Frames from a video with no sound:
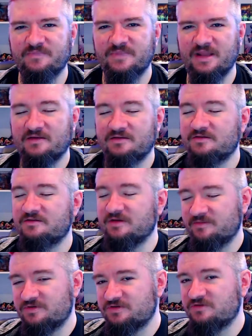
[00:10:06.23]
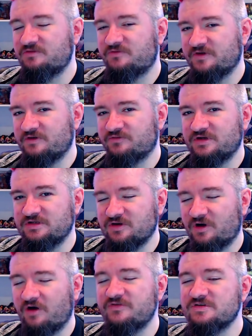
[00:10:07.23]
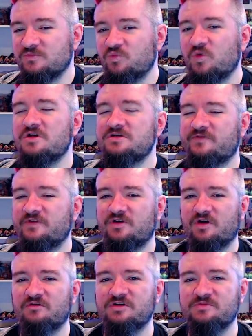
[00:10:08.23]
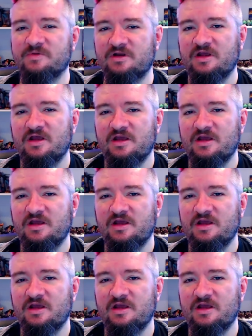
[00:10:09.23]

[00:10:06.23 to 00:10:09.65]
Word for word: then do feel free to offer some words of encouragement